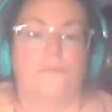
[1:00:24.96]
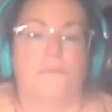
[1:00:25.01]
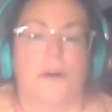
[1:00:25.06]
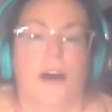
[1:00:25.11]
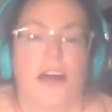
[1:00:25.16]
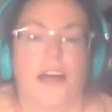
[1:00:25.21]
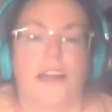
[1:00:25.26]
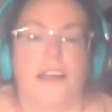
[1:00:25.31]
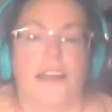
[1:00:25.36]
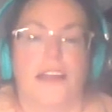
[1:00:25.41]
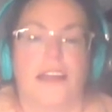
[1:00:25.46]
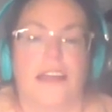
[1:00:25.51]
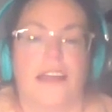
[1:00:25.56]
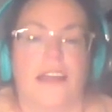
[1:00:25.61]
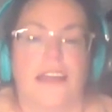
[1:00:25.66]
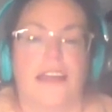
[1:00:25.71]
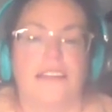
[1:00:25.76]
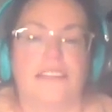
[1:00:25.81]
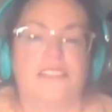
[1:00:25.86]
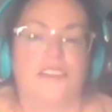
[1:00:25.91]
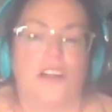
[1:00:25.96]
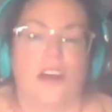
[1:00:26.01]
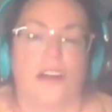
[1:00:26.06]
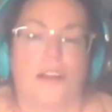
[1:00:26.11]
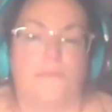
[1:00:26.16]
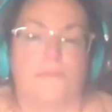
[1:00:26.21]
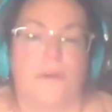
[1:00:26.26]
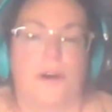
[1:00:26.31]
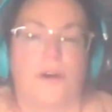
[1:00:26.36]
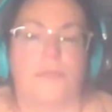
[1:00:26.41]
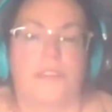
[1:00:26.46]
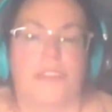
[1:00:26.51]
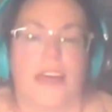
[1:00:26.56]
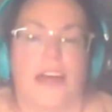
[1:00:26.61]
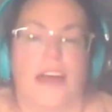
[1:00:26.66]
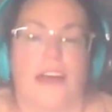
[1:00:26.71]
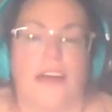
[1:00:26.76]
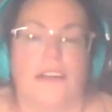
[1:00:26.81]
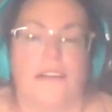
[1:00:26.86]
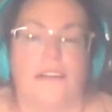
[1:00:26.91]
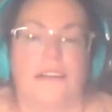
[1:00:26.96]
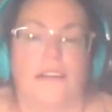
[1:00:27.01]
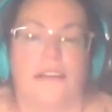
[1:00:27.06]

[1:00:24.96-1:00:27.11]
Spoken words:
but it's not about that.